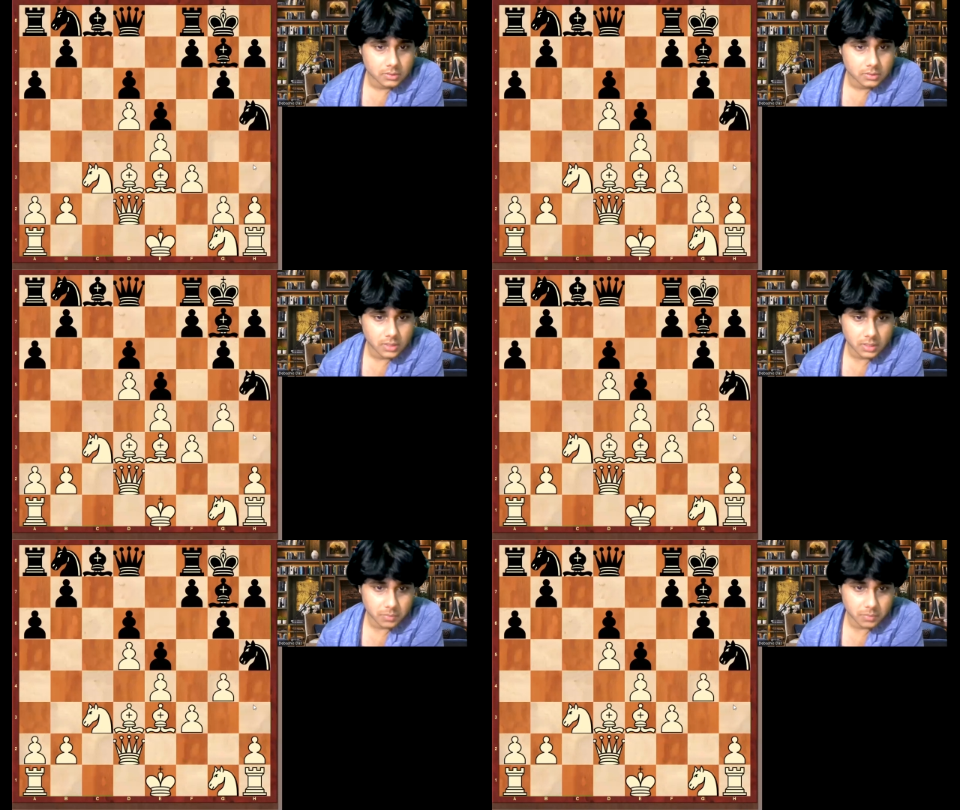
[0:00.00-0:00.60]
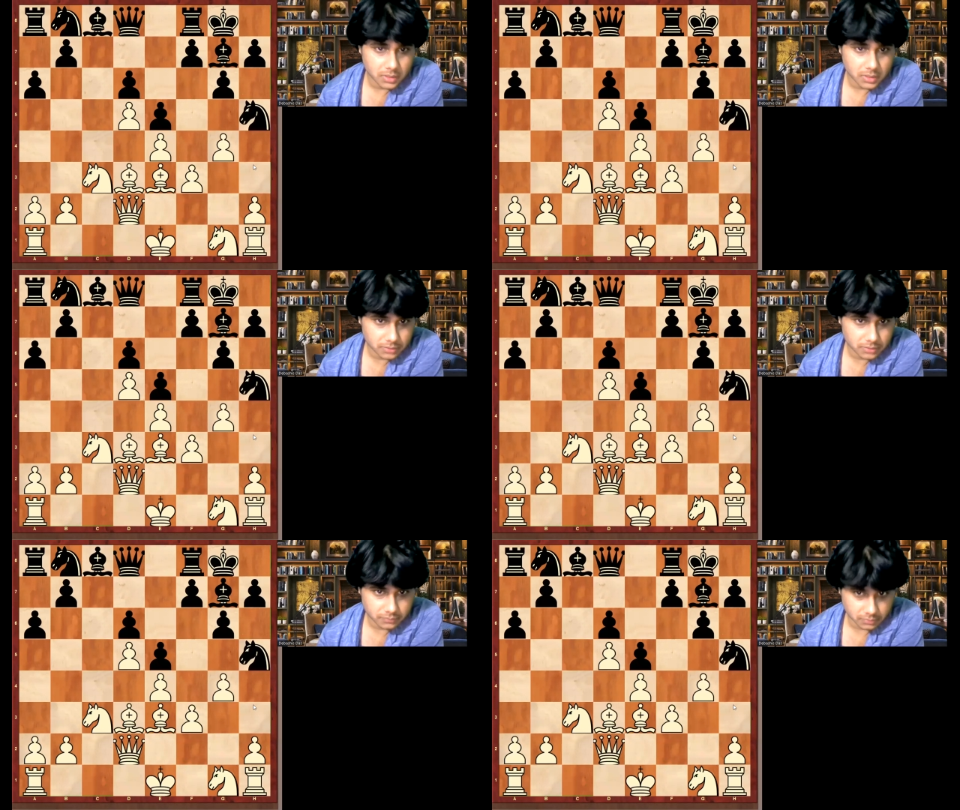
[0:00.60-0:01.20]
Here he played
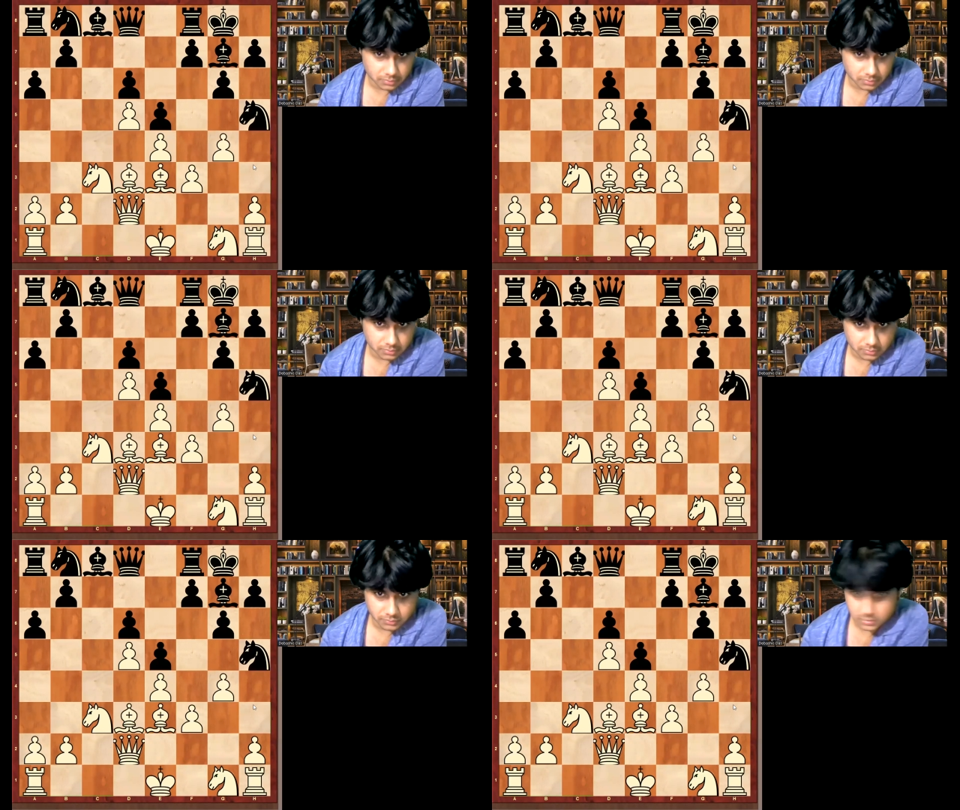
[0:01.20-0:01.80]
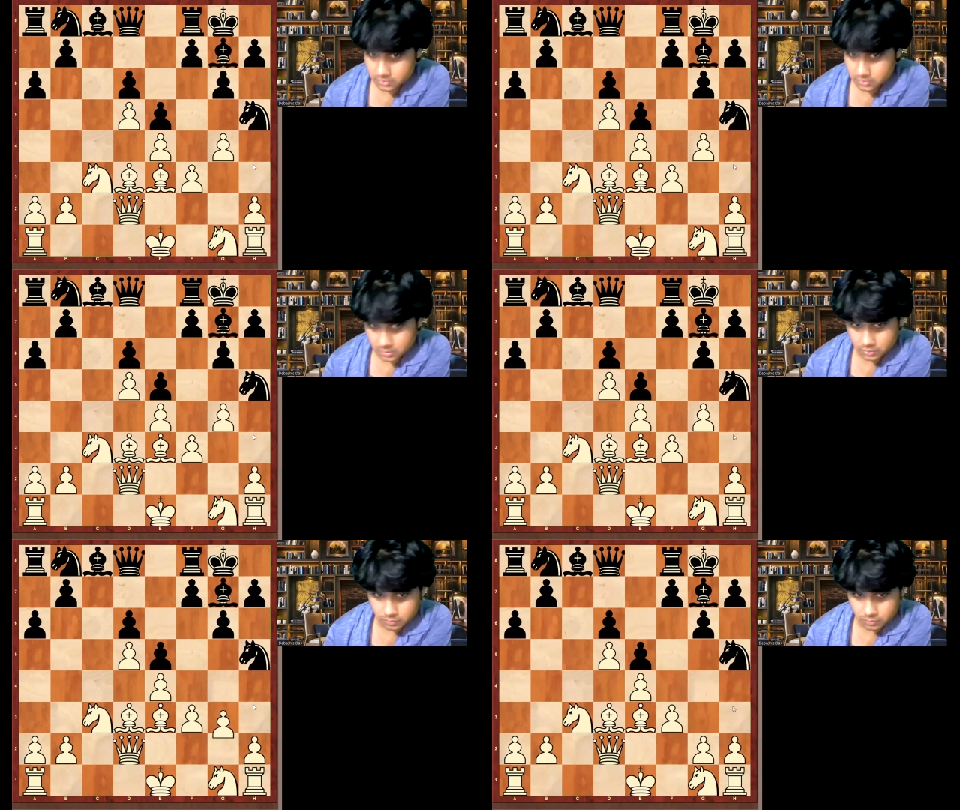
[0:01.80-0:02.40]
g4, which is
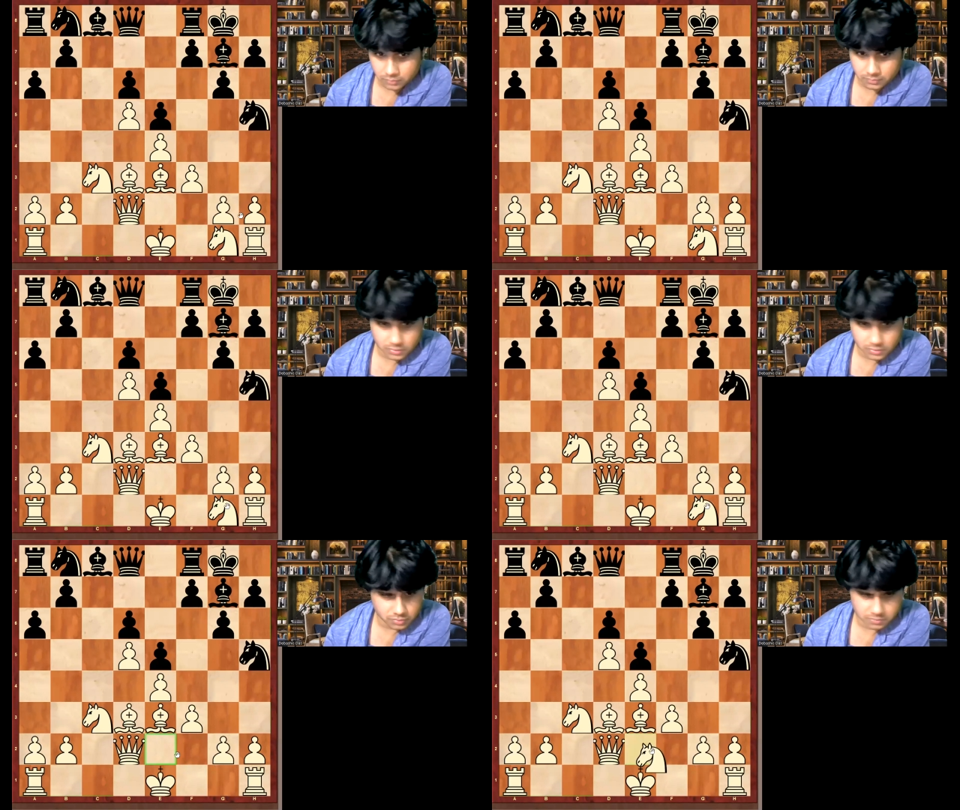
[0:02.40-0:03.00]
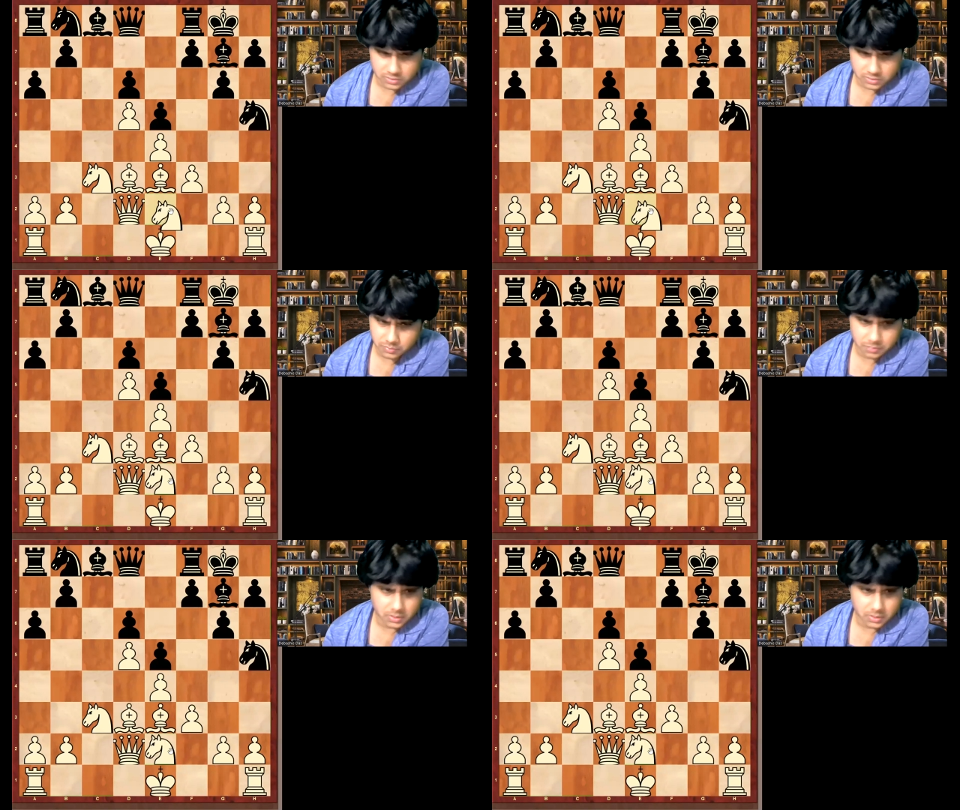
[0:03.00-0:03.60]
not a good game. You should
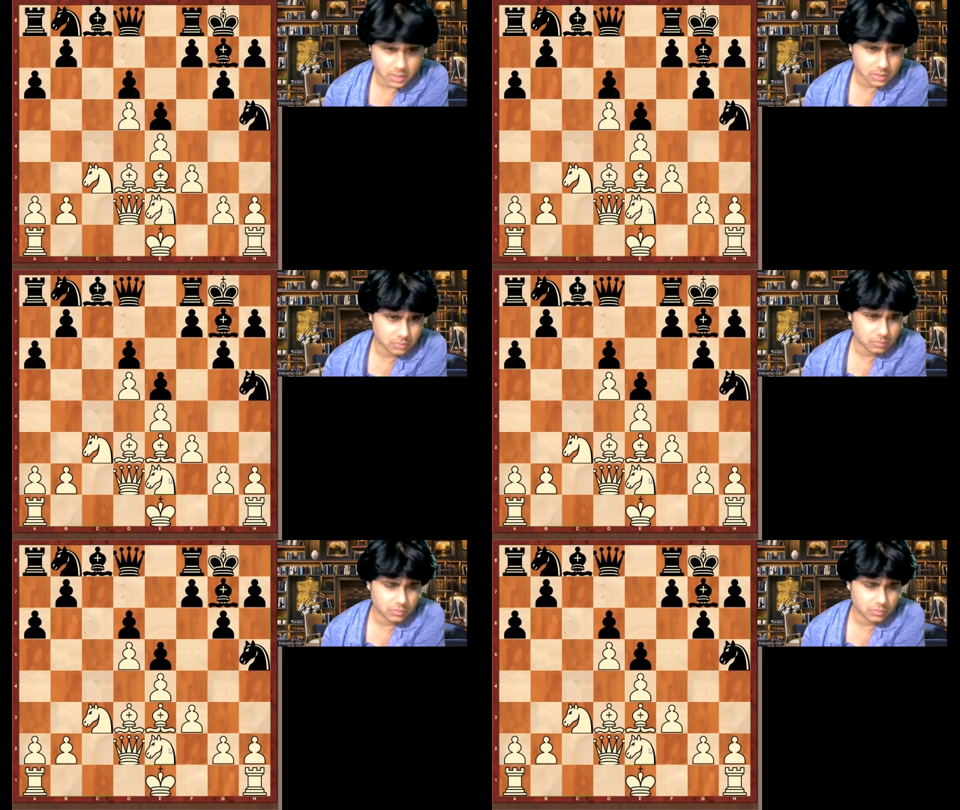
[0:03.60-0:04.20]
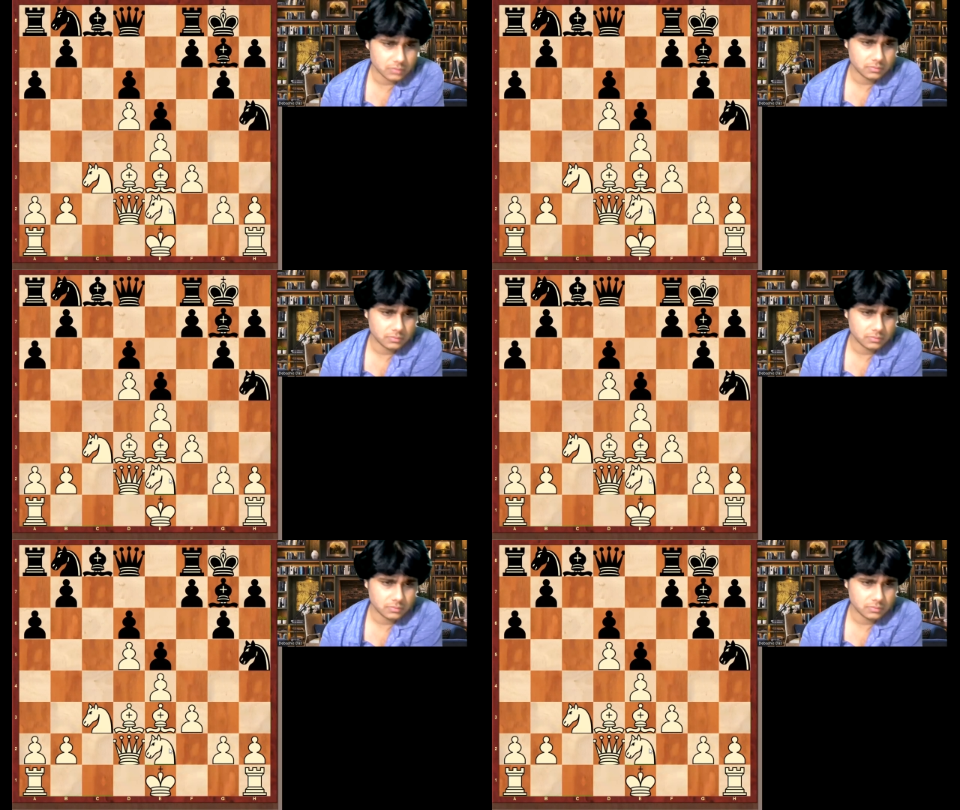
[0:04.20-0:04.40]
simply play knight e2.